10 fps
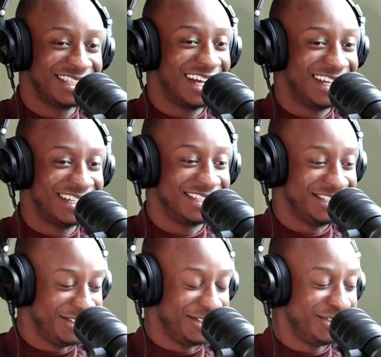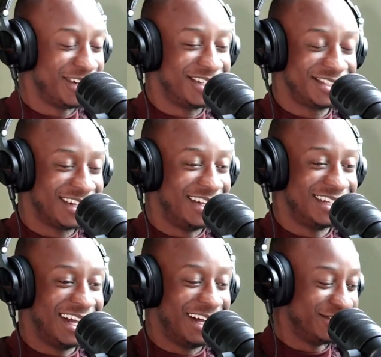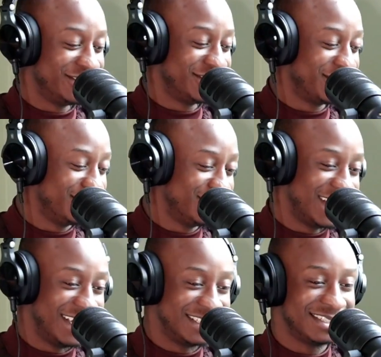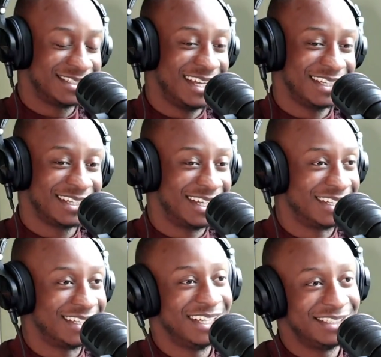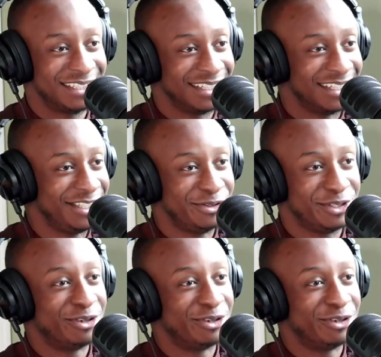kind of you touched on how the circumstances that kind of led to you and your